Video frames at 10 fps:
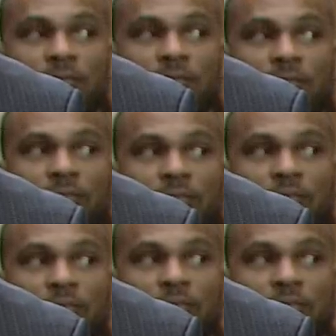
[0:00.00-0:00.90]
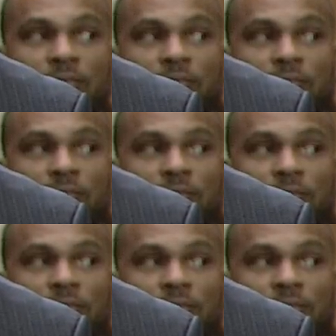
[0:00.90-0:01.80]

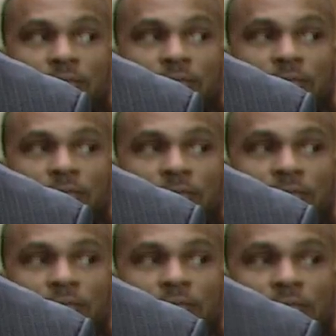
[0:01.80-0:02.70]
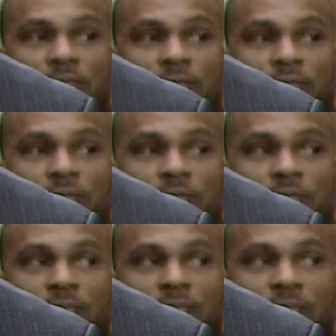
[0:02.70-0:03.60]

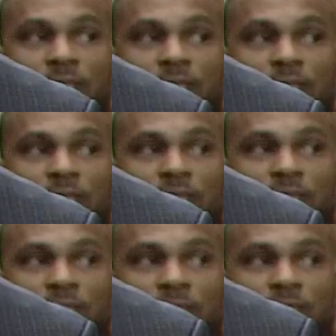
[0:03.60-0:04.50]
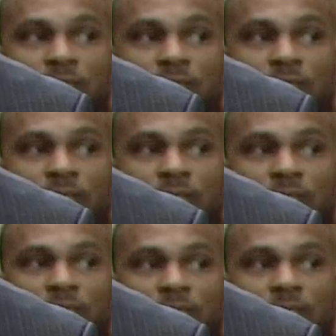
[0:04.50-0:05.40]

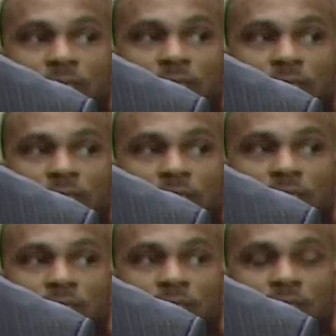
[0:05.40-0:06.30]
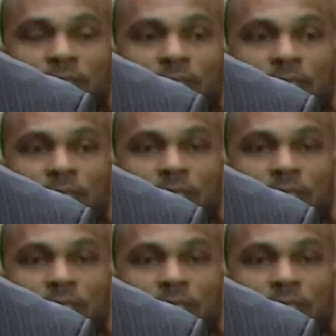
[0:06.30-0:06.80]
No words are spoken by the person on screen.